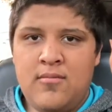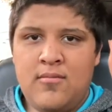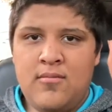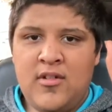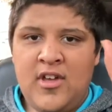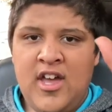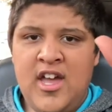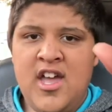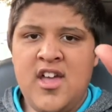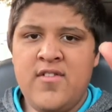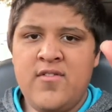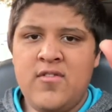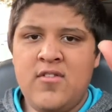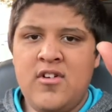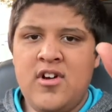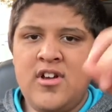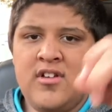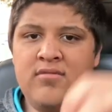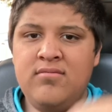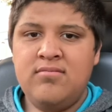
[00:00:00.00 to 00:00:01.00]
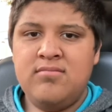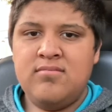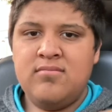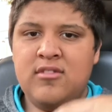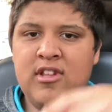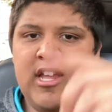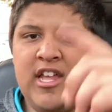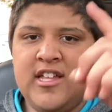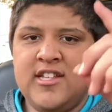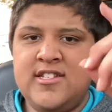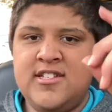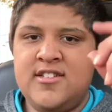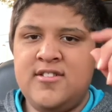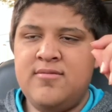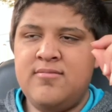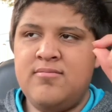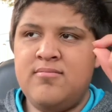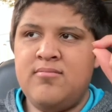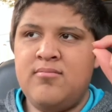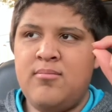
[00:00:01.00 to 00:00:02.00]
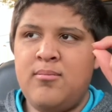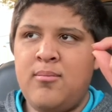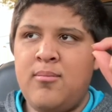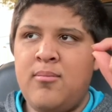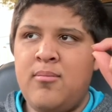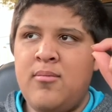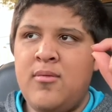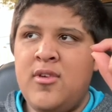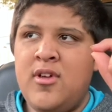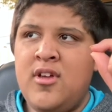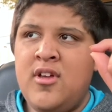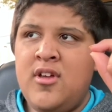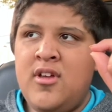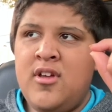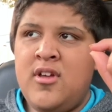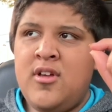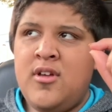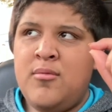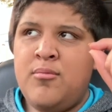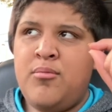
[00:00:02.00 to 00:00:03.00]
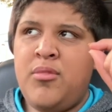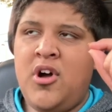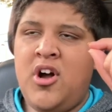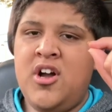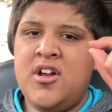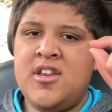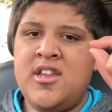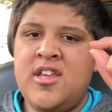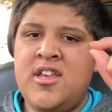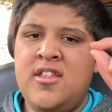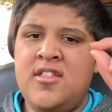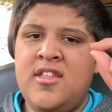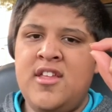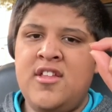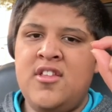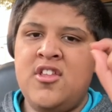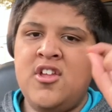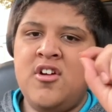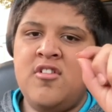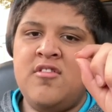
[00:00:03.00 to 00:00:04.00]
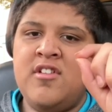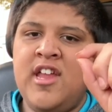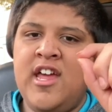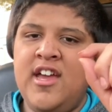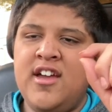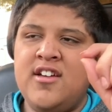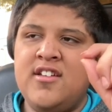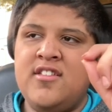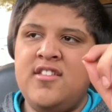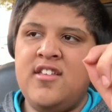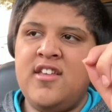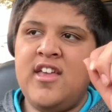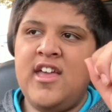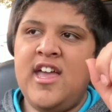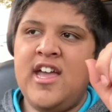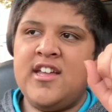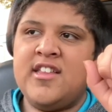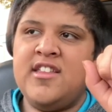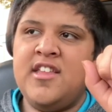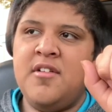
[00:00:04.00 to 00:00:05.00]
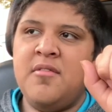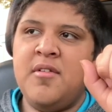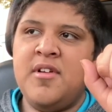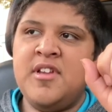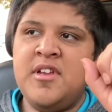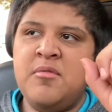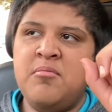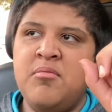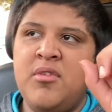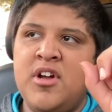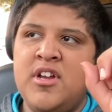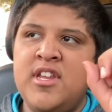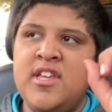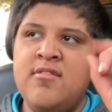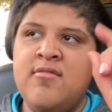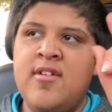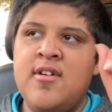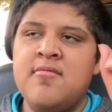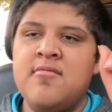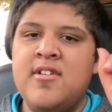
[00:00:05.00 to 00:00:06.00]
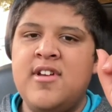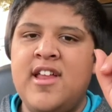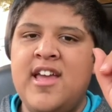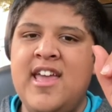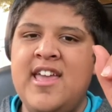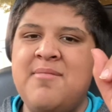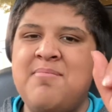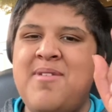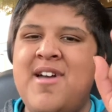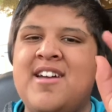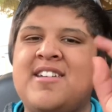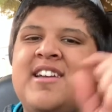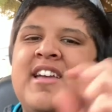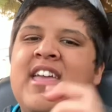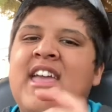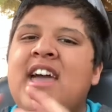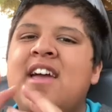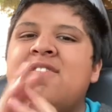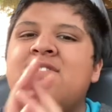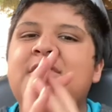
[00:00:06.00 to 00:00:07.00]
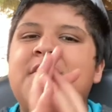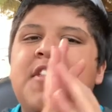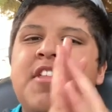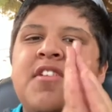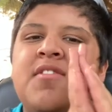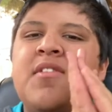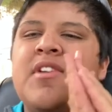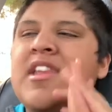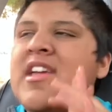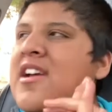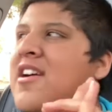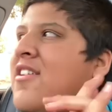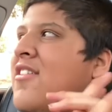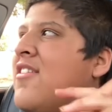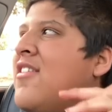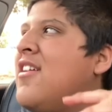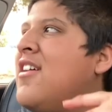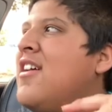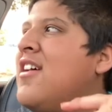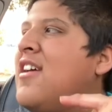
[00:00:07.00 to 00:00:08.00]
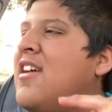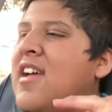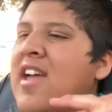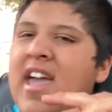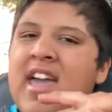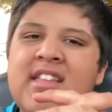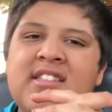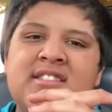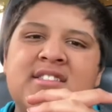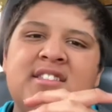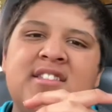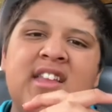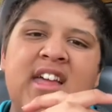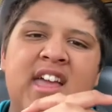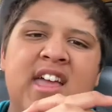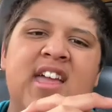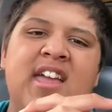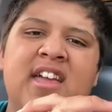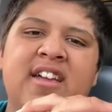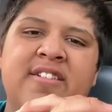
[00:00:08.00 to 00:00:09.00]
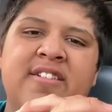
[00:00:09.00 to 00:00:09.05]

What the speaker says: Hey everyone, it's Bonnie, the no-necked, acne-ridden bunny 118, back again for another video. And today